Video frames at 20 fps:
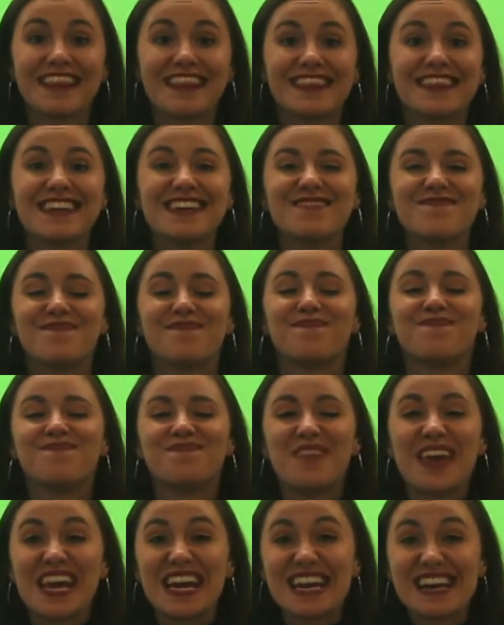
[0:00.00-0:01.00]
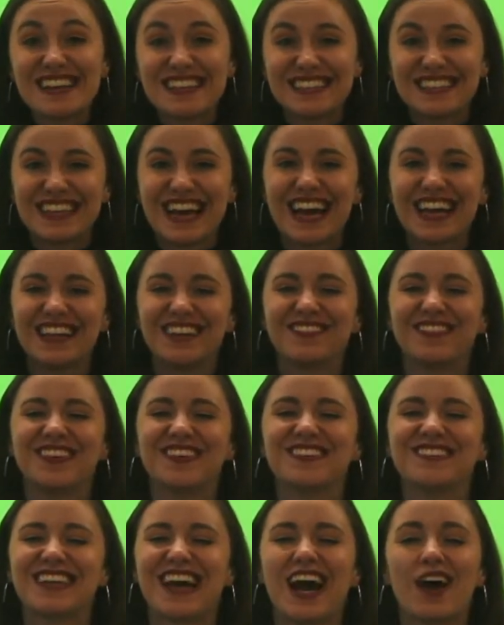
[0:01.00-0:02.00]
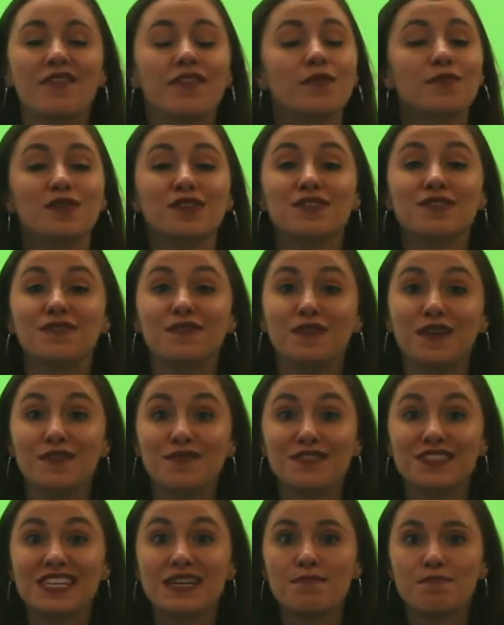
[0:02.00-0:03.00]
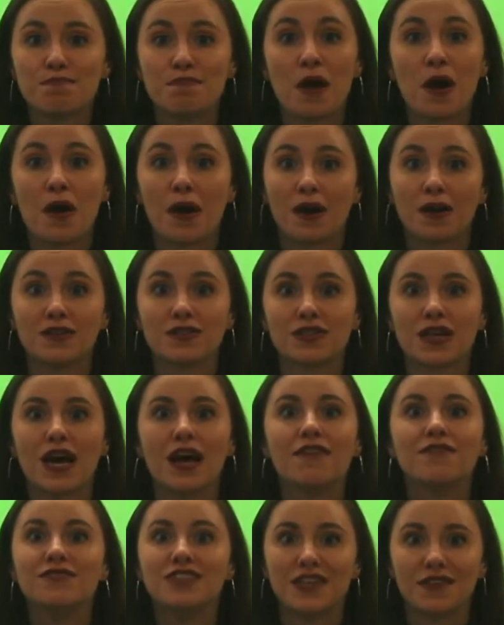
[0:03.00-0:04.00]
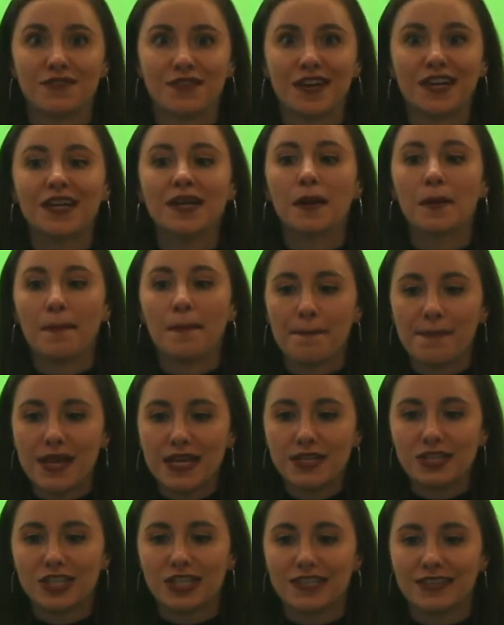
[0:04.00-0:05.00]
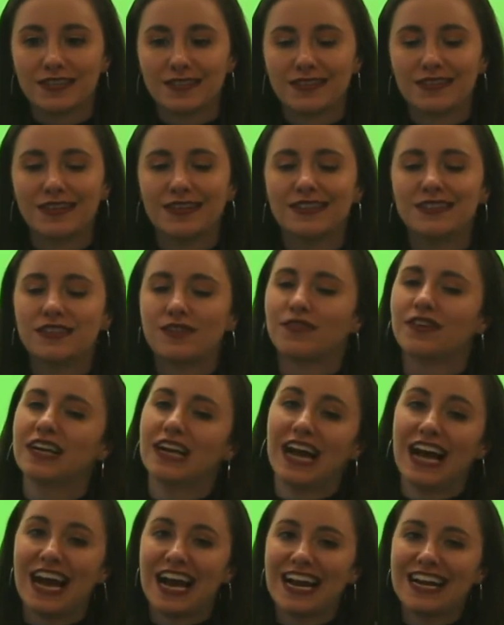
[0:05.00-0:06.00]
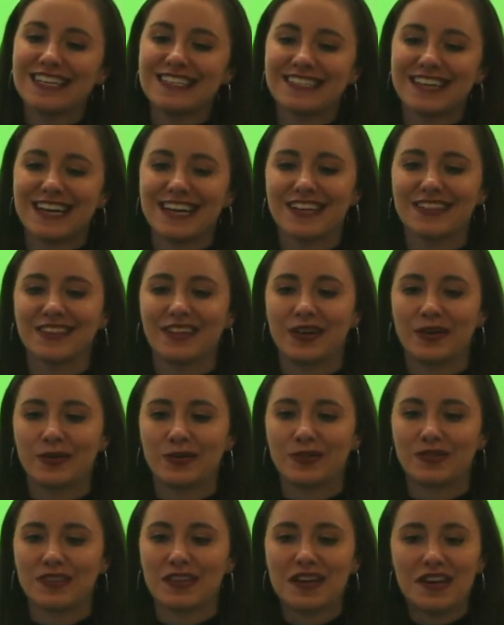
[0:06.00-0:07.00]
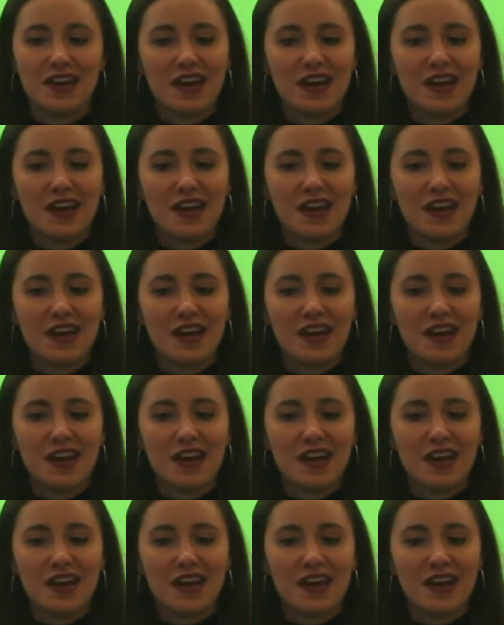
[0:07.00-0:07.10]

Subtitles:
The biggest xylophones have almost 50 bars of different pitches, different highs and lows.